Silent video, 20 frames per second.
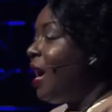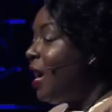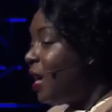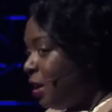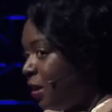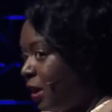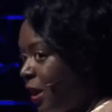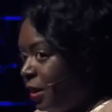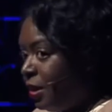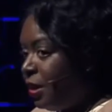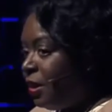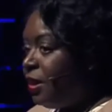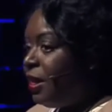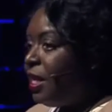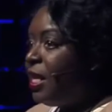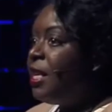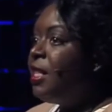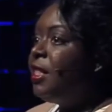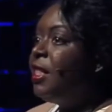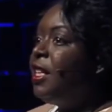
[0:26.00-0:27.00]
I like to
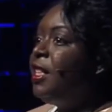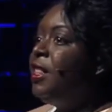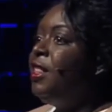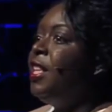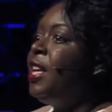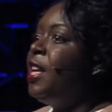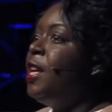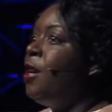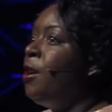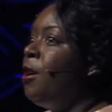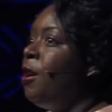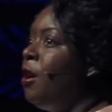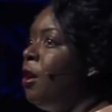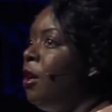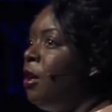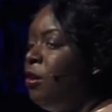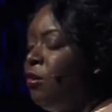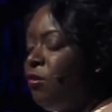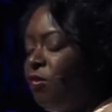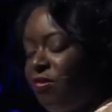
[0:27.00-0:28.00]
think that they
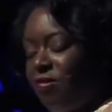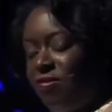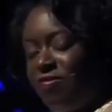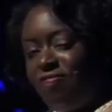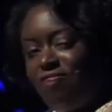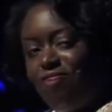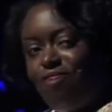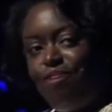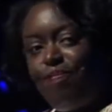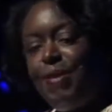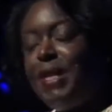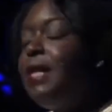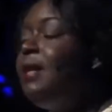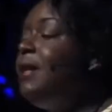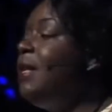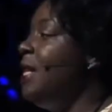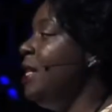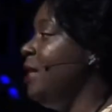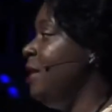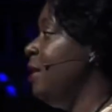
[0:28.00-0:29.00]
are
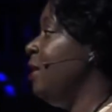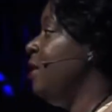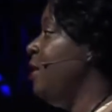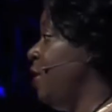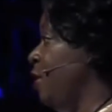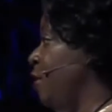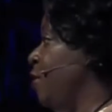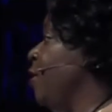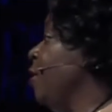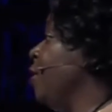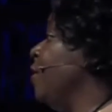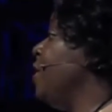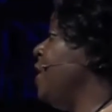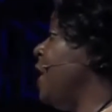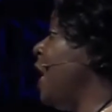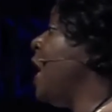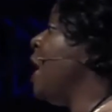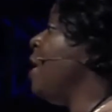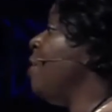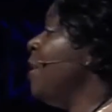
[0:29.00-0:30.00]
bending the
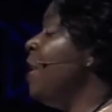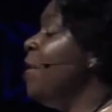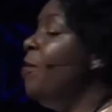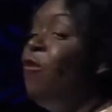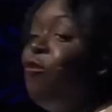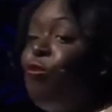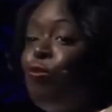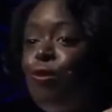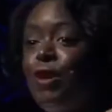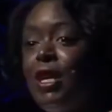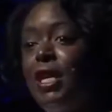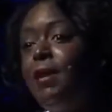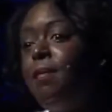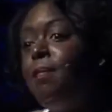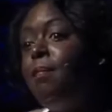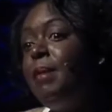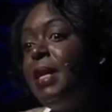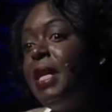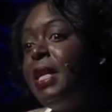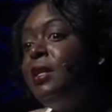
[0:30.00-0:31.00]
stereotype of what
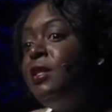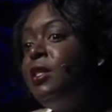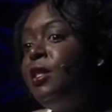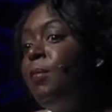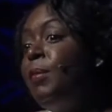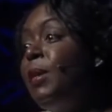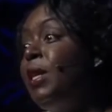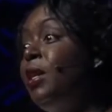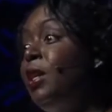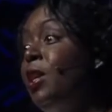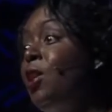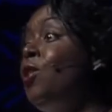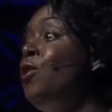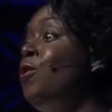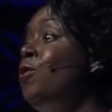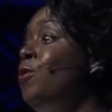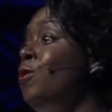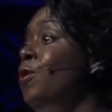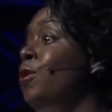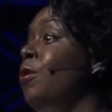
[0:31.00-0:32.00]
it means to be a
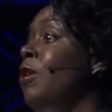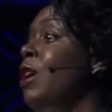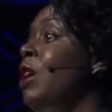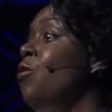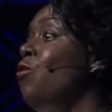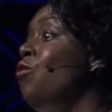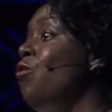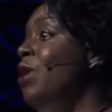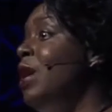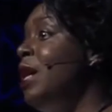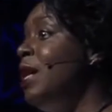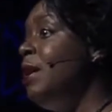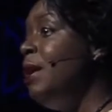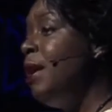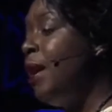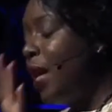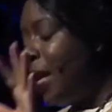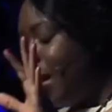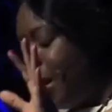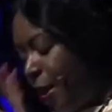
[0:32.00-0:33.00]
coder and what
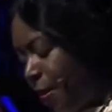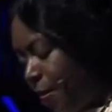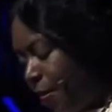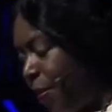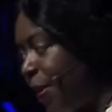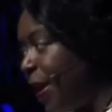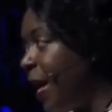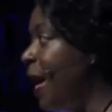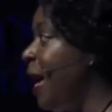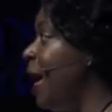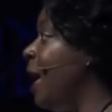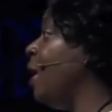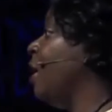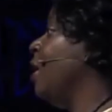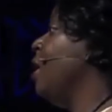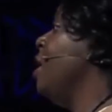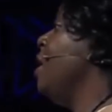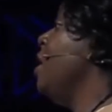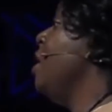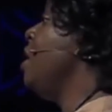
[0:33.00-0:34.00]

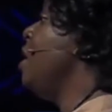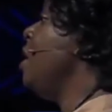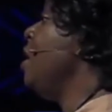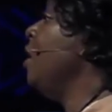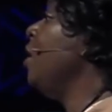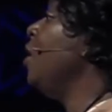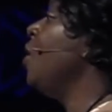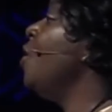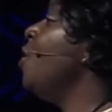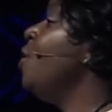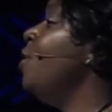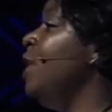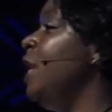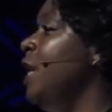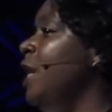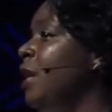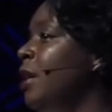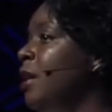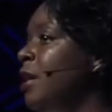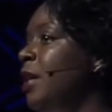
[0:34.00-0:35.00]
impact
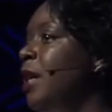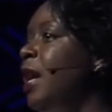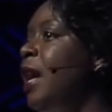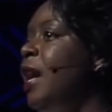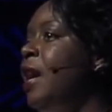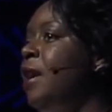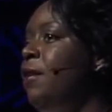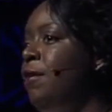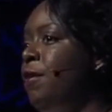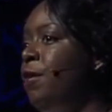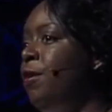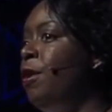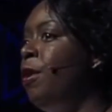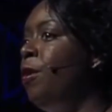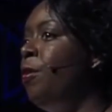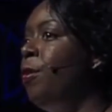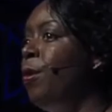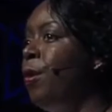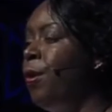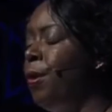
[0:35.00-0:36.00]
coding could have on
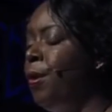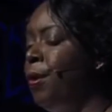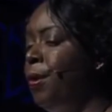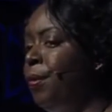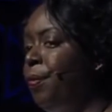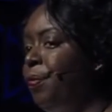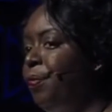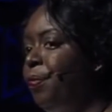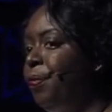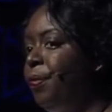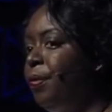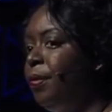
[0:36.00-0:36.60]
our world.